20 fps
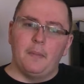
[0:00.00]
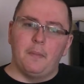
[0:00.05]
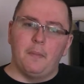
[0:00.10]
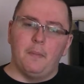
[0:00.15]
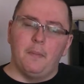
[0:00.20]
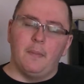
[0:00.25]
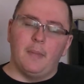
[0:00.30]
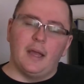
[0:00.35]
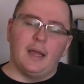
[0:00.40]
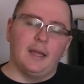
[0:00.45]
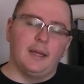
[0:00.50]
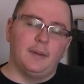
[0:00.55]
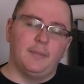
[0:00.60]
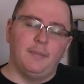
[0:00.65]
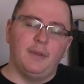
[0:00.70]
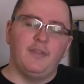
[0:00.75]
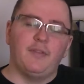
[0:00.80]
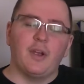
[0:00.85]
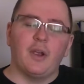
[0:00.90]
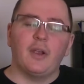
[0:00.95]

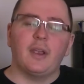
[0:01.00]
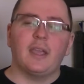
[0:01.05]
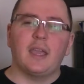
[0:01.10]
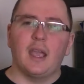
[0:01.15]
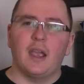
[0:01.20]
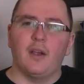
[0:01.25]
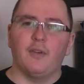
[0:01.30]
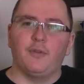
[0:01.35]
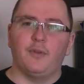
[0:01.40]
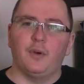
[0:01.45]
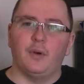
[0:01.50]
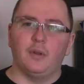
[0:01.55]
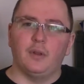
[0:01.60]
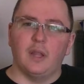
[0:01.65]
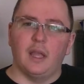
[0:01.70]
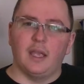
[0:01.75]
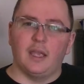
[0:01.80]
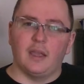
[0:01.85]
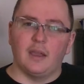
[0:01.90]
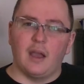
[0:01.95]
be very careful.
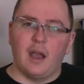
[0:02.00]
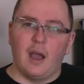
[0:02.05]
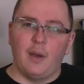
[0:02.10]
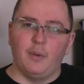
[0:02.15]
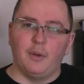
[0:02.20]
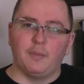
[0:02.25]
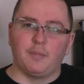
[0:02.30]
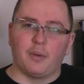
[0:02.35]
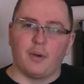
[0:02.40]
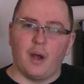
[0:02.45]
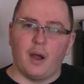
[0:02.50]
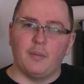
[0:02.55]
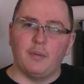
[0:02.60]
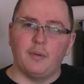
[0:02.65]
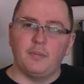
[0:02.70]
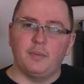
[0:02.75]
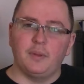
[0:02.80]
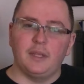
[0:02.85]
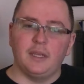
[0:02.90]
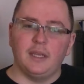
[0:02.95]
Like, I would
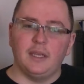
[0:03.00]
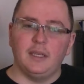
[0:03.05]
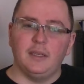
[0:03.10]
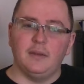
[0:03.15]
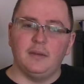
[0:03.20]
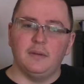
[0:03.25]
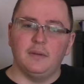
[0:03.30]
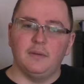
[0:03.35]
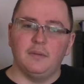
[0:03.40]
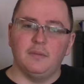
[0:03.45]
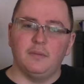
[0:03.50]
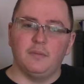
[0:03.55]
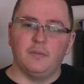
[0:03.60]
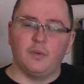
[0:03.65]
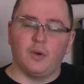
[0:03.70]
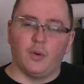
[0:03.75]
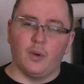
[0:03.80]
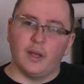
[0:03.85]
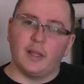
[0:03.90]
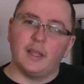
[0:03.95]
probably
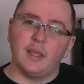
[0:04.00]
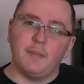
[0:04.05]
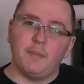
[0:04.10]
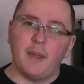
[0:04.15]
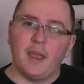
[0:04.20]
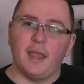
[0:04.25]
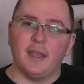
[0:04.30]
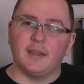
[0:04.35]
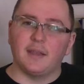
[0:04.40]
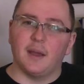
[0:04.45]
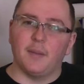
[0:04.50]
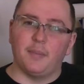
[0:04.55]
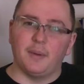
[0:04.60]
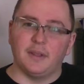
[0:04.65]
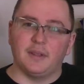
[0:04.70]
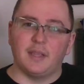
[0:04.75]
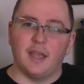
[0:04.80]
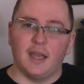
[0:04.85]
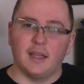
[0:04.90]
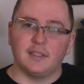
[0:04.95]
quickly paint up a
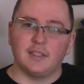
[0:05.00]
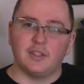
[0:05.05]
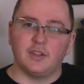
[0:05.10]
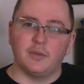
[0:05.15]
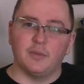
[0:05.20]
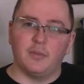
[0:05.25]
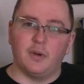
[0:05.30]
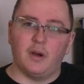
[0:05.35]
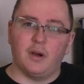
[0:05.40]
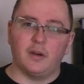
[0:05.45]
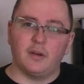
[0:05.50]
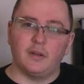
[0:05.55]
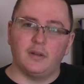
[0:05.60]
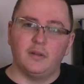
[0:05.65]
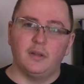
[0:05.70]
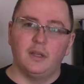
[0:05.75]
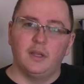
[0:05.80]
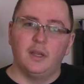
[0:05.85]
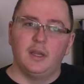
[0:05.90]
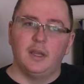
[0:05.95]
tester
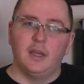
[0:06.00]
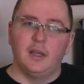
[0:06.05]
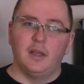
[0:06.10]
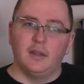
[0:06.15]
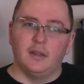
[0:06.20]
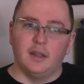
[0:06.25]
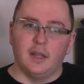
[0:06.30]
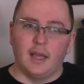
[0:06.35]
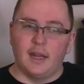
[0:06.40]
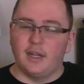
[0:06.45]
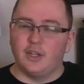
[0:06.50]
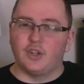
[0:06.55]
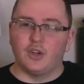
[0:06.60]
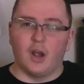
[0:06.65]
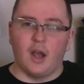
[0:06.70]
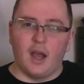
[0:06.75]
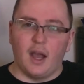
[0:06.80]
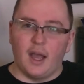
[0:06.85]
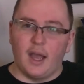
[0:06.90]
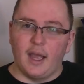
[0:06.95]
model, let it
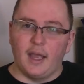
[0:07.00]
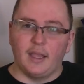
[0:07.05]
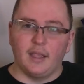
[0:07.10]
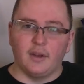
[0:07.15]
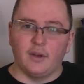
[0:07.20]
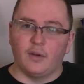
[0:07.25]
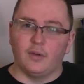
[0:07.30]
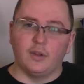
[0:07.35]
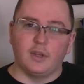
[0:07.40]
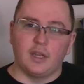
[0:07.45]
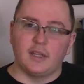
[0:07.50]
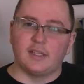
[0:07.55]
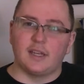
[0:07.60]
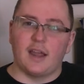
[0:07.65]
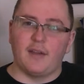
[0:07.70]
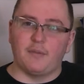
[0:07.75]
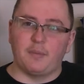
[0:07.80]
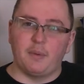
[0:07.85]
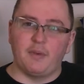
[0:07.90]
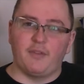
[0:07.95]
dry. You know, it doesn't
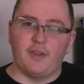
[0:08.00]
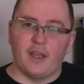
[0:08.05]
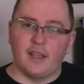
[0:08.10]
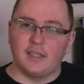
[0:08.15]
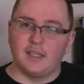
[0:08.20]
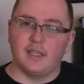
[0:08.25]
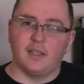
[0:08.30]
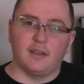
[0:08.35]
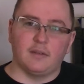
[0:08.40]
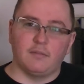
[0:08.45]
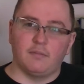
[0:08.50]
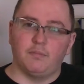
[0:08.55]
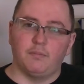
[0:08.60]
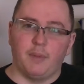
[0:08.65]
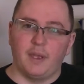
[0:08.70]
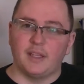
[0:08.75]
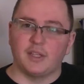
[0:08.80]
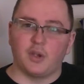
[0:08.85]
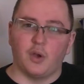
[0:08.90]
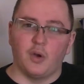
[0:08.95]
have to be fancy,
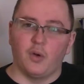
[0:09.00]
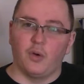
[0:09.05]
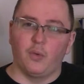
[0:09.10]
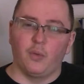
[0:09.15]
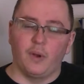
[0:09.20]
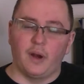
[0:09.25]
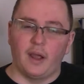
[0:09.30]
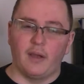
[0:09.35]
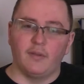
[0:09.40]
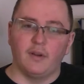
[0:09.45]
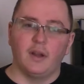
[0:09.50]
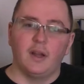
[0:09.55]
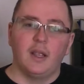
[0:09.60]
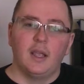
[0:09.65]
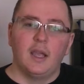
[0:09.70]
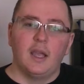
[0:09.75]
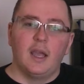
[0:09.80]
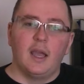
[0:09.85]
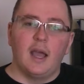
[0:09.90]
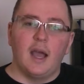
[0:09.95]
base coat or whatever.
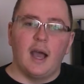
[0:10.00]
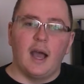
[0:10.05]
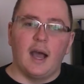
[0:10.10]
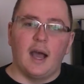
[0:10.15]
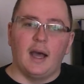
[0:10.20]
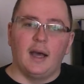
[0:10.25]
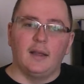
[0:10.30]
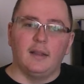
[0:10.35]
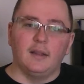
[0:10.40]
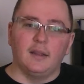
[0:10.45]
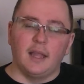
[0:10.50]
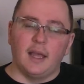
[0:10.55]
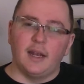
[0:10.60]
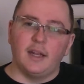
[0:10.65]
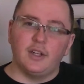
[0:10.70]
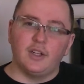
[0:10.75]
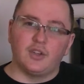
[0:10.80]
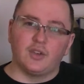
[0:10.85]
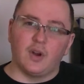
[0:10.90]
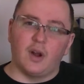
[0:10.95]
Let
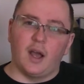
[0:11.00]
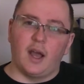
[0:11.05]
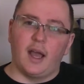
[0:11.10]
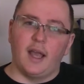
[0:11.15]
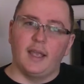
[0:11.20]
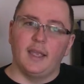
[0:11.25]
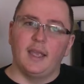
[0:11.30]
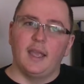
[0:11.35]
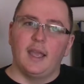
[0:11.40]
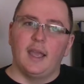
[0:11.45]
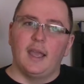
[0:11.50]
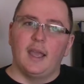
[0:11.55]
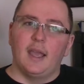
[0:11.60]
it dry,